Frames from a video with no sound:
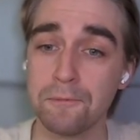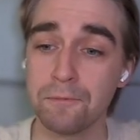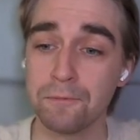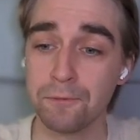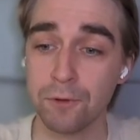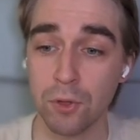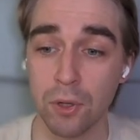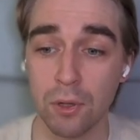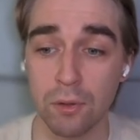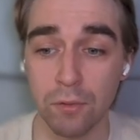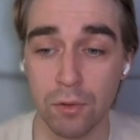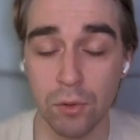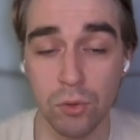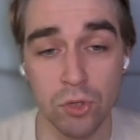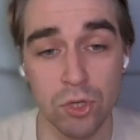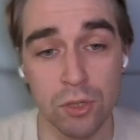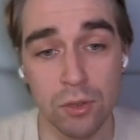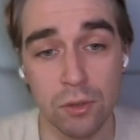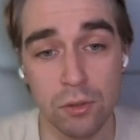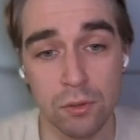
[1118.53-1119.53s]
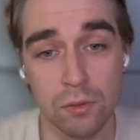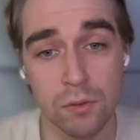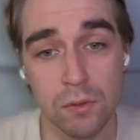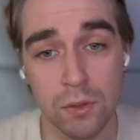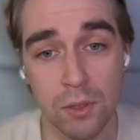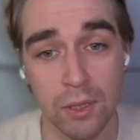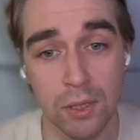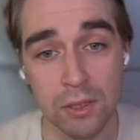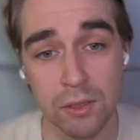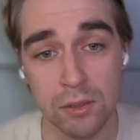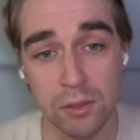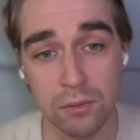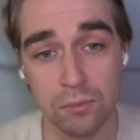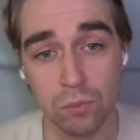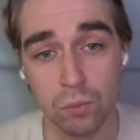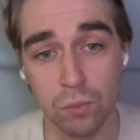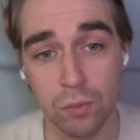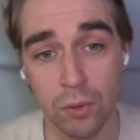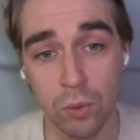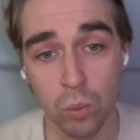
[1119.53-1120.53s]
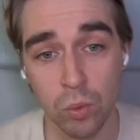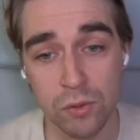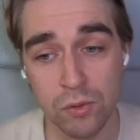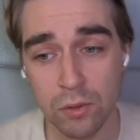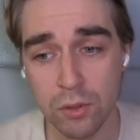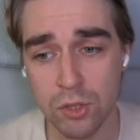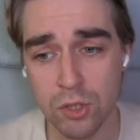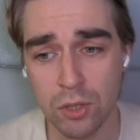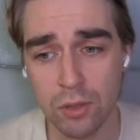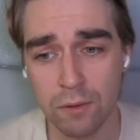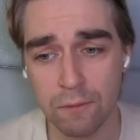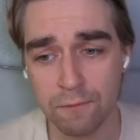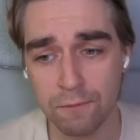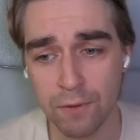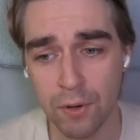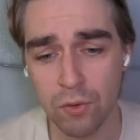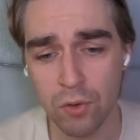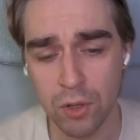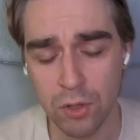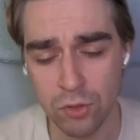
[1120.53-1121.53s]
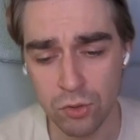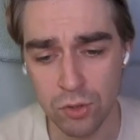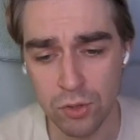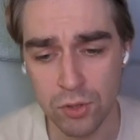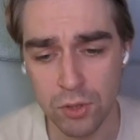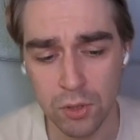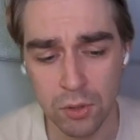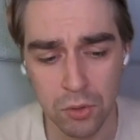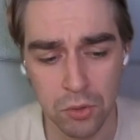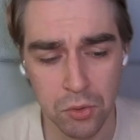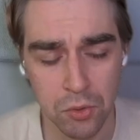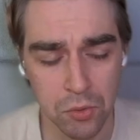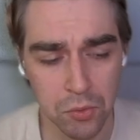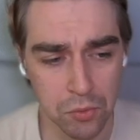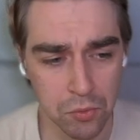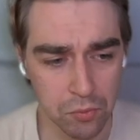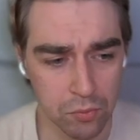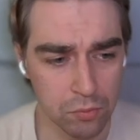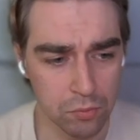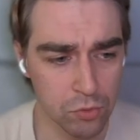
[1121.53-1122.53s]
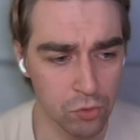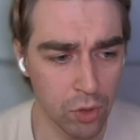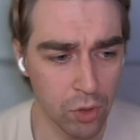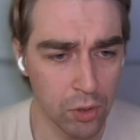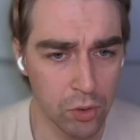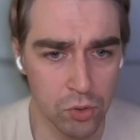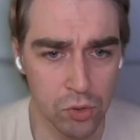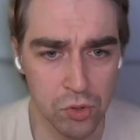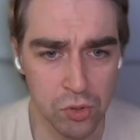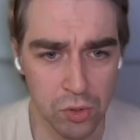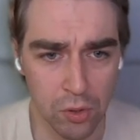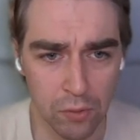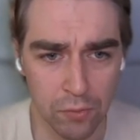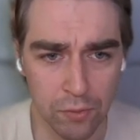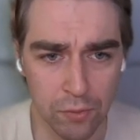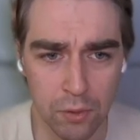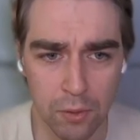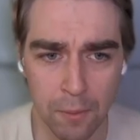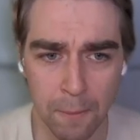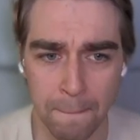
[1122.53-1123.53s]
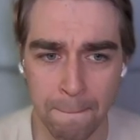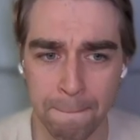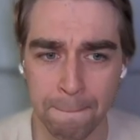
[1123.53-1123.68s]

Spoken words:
for the convolutions, it was actually very interesting to trying to solve it.